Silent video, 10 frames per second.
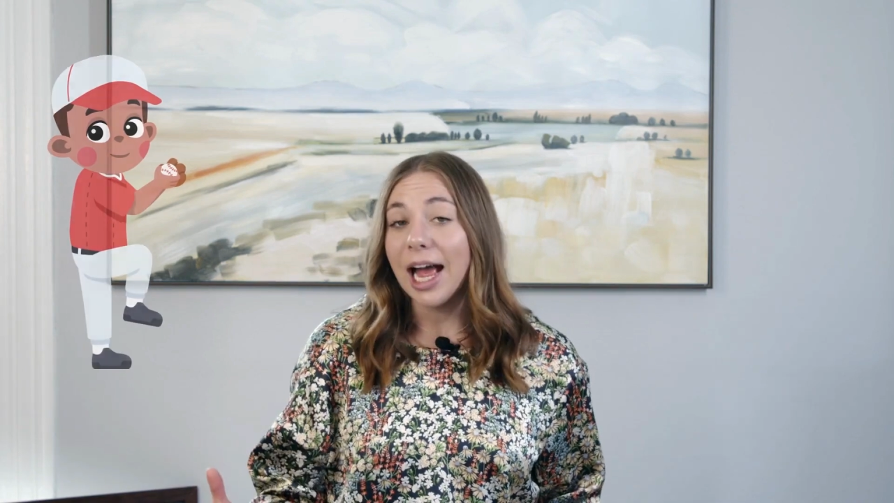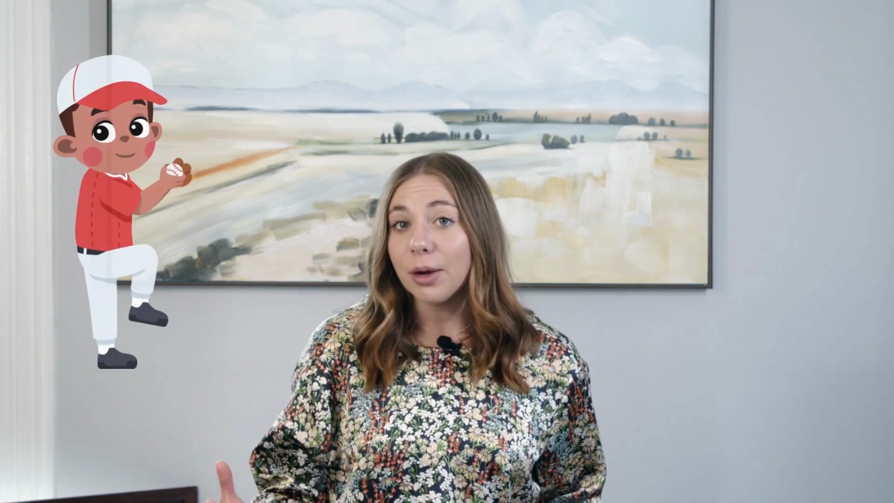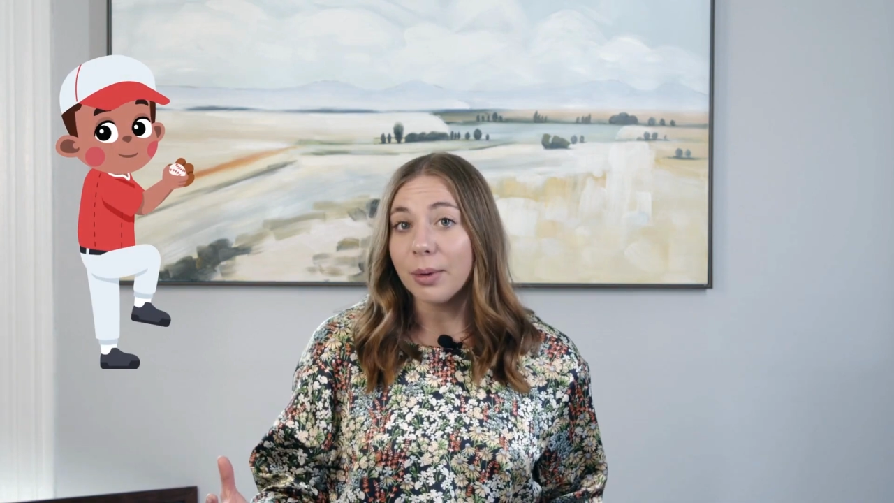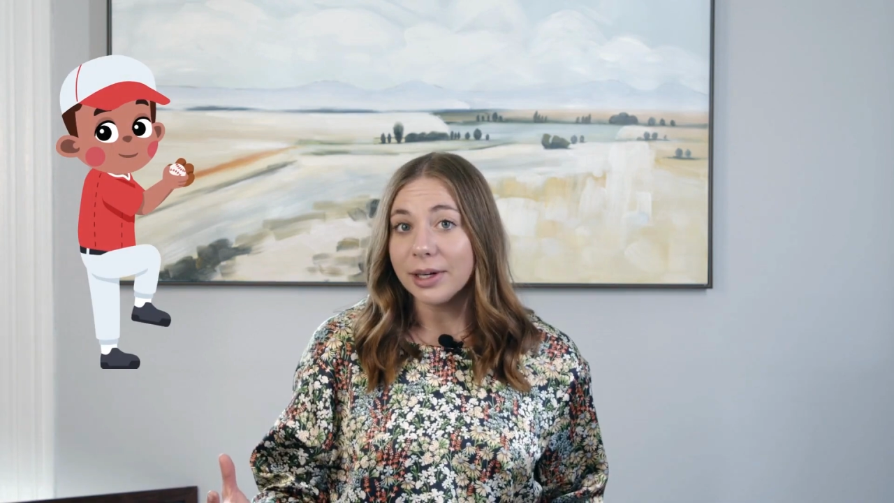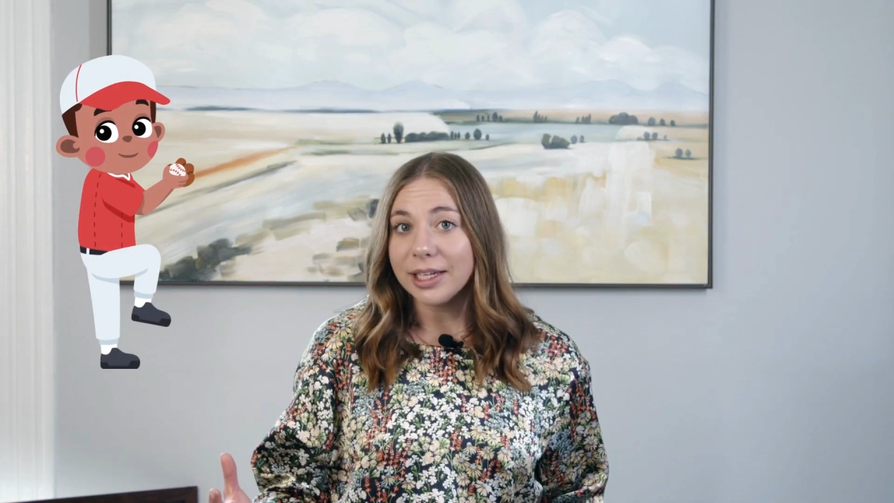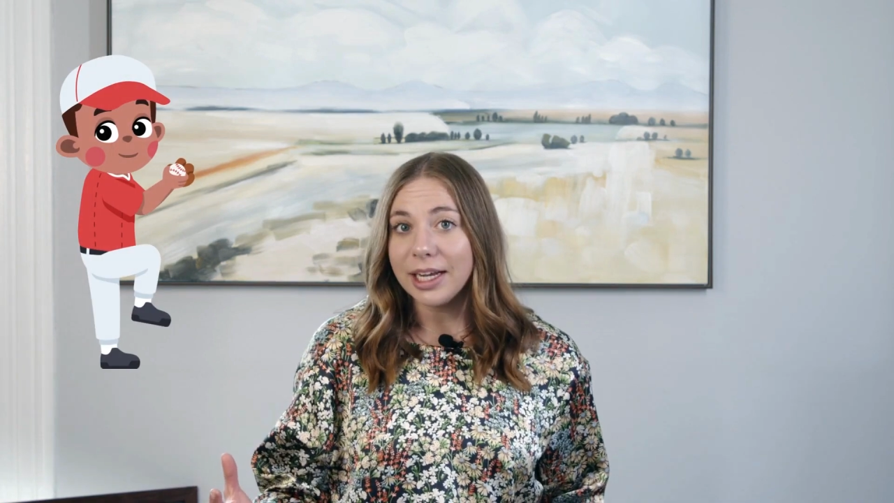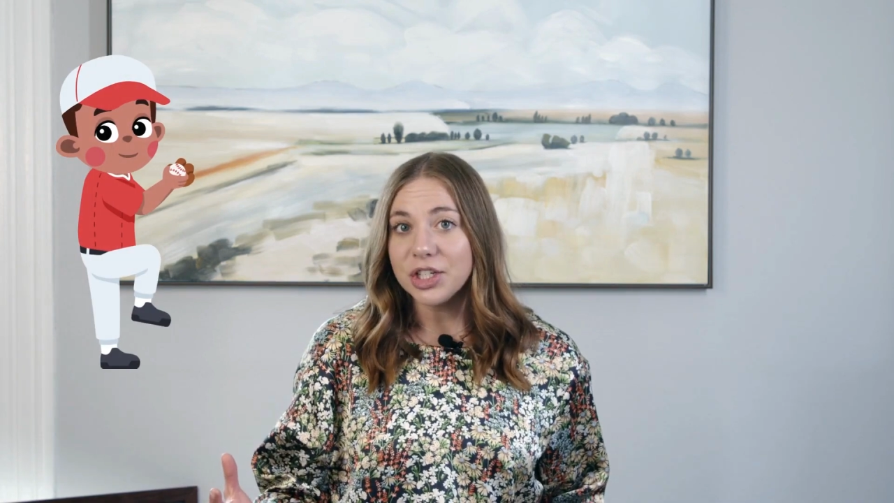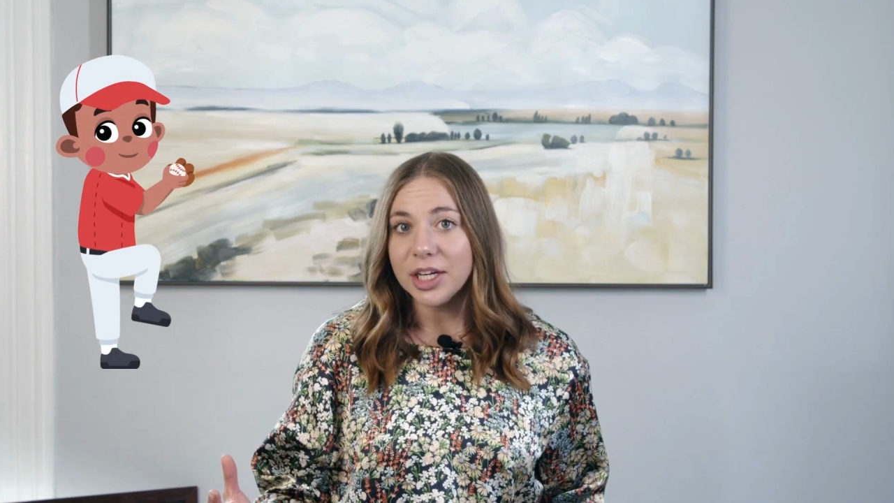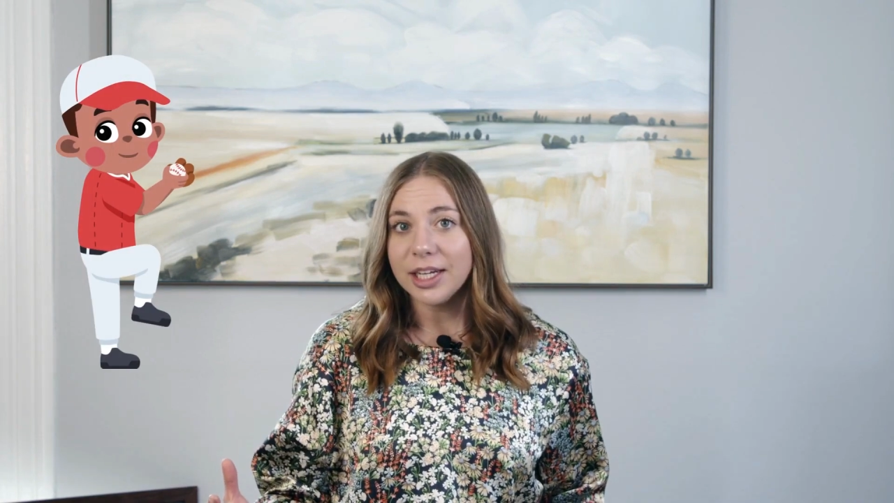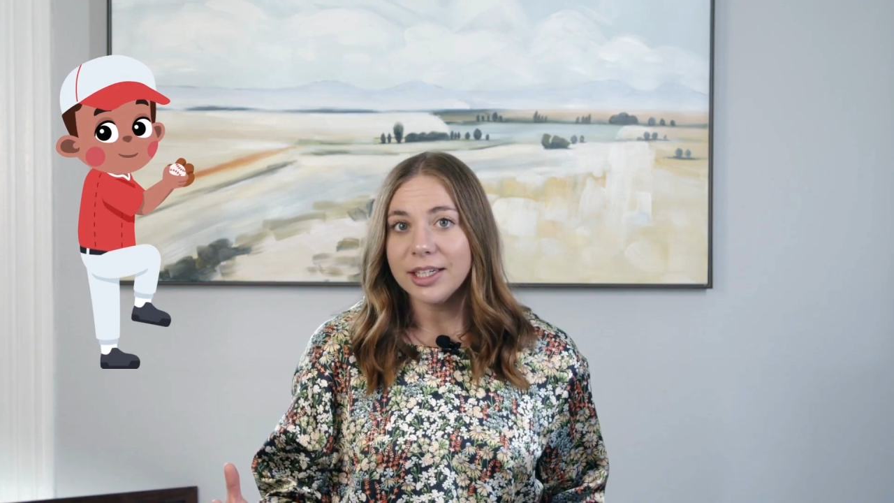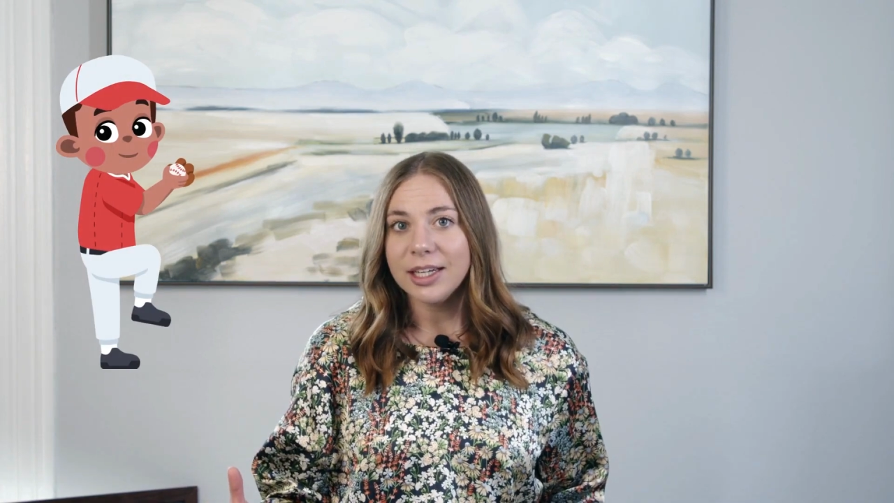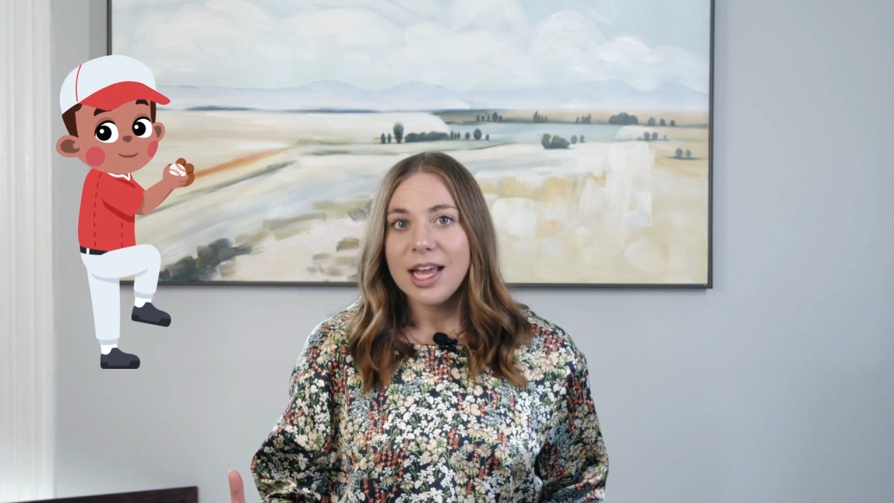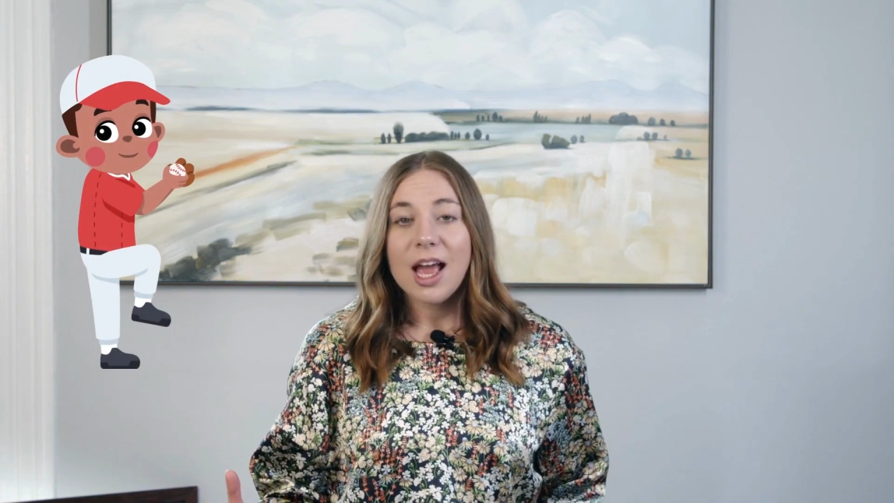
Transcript: eye coordination.